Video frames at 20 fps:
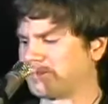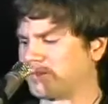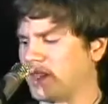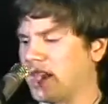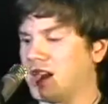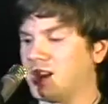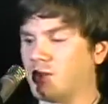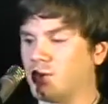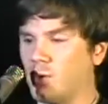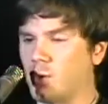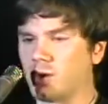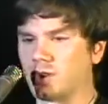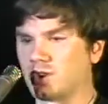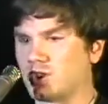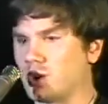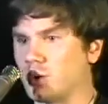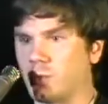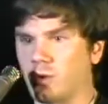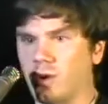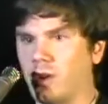And of course,
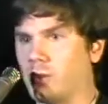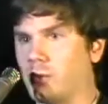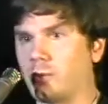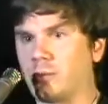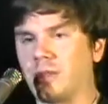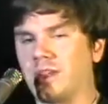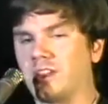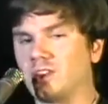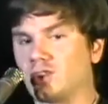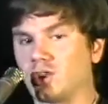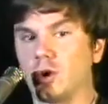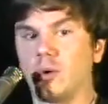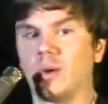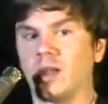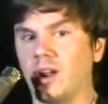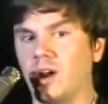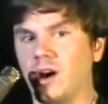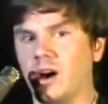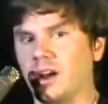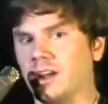there were other things
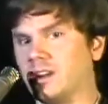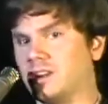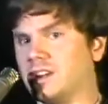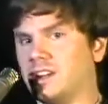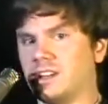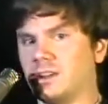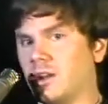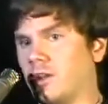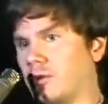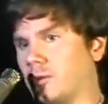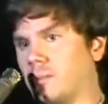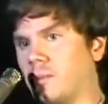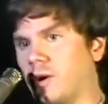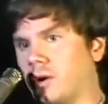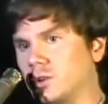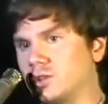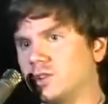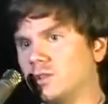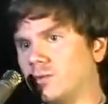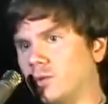going on in other
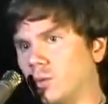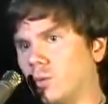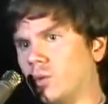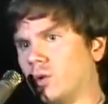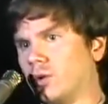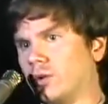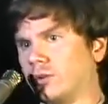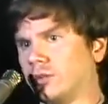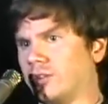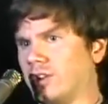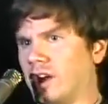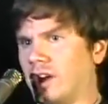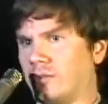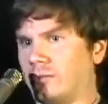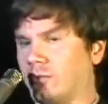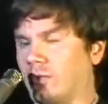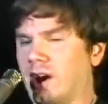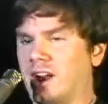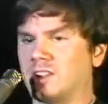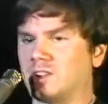parts of the world, uh,
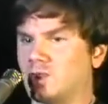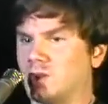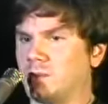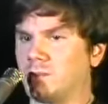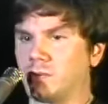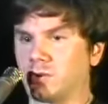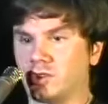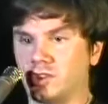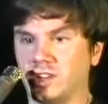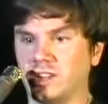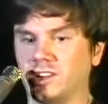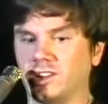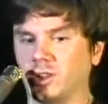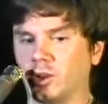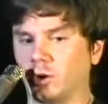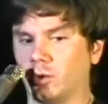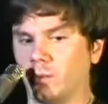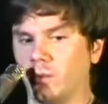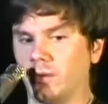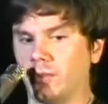France in
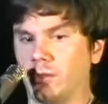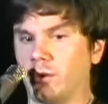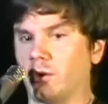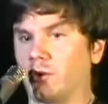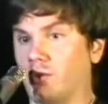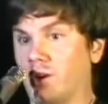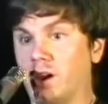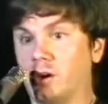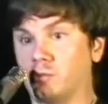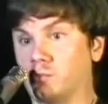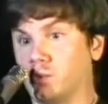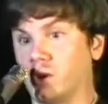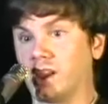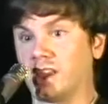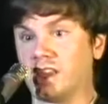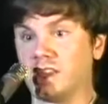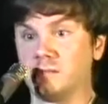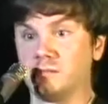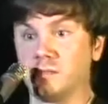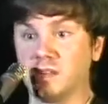particular, with their
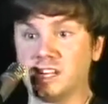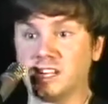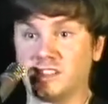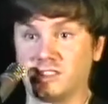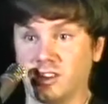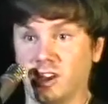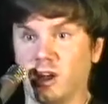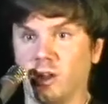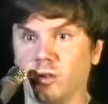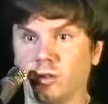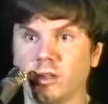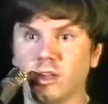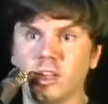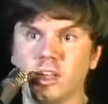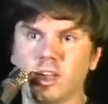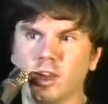groundbreaking Minitel,